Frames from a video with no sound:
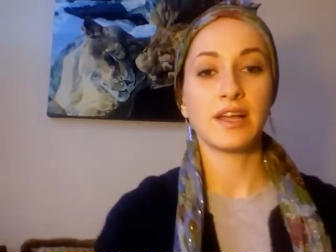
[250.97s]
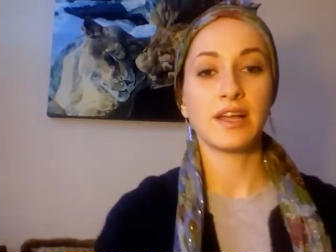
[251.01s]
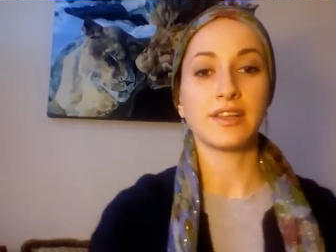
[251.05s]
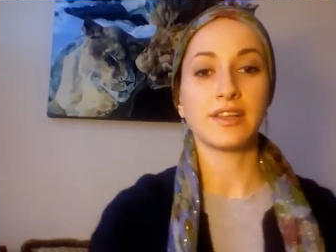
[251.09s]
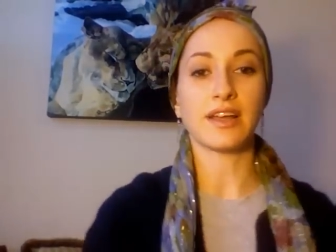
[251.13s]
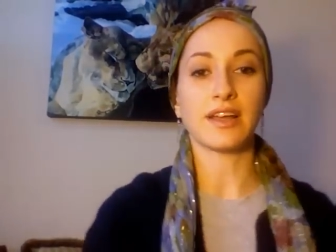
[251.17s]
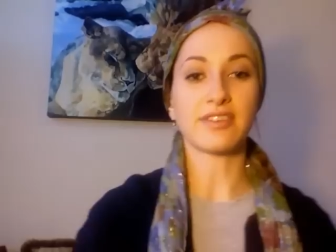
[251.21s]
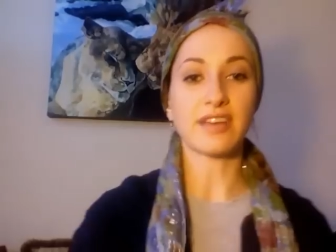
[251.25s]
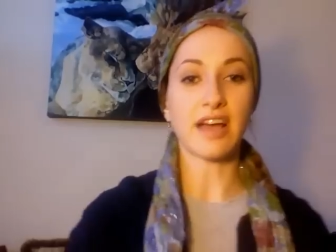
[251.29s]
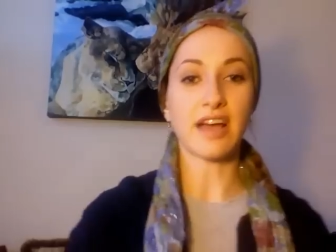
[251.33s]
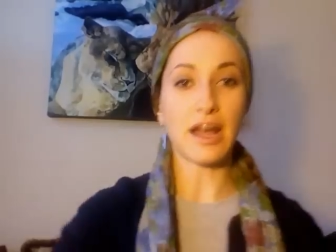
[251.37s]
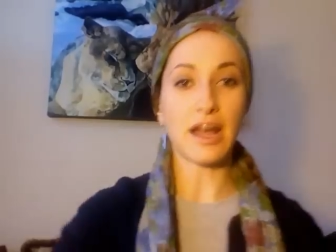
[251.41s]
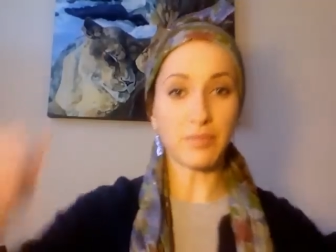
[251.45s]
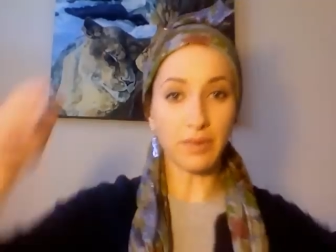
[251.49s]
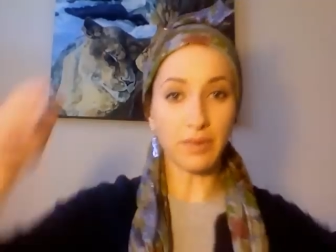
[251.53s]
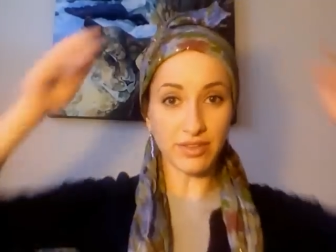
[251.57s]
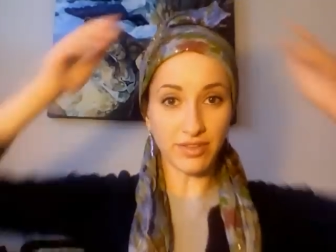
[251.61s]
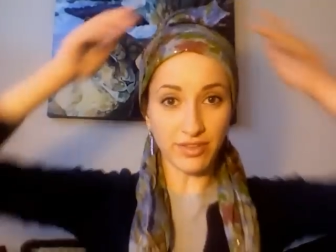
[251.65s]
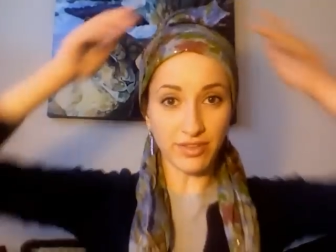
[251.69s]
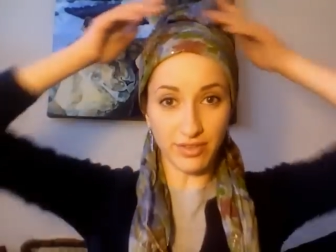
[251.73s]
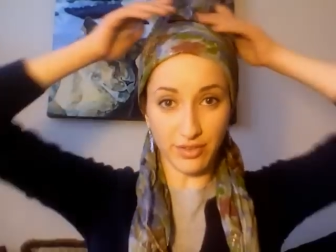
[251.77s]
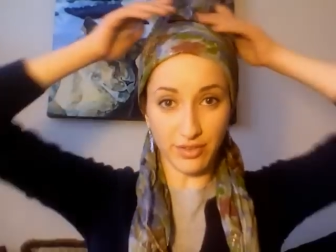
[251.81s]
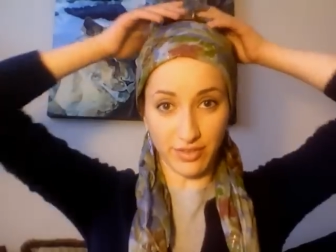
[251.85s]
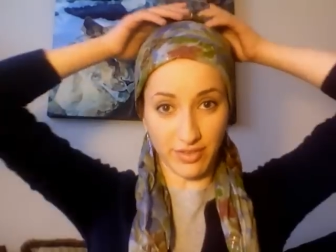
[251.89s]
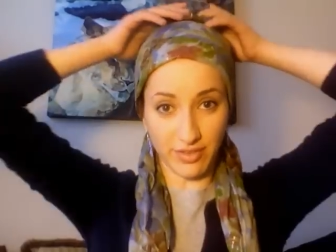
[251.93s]
Now tie it
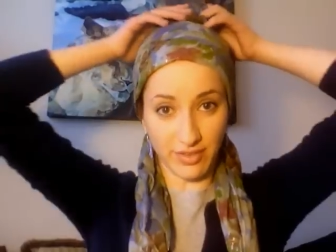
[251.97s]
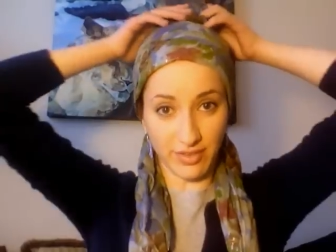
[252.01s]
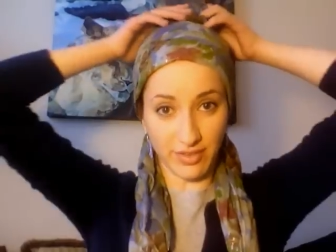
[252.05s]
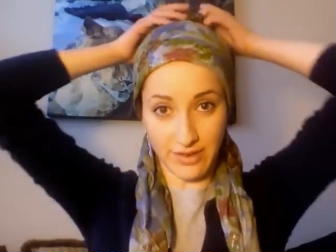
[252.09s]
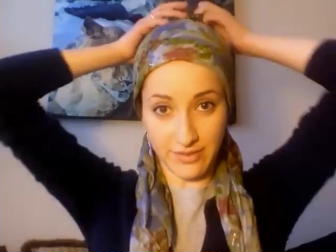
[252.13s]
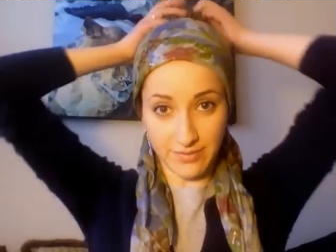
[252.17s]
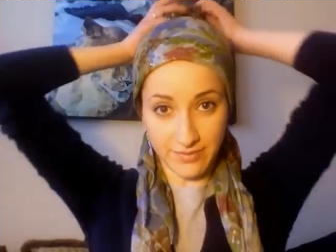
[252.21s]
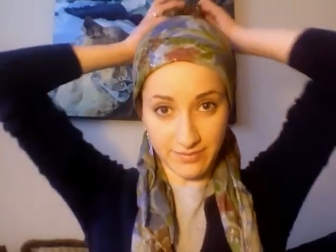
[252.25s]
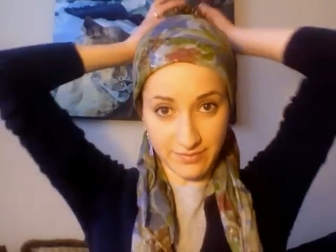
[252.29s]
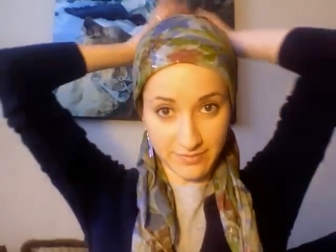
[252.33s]
once loosely.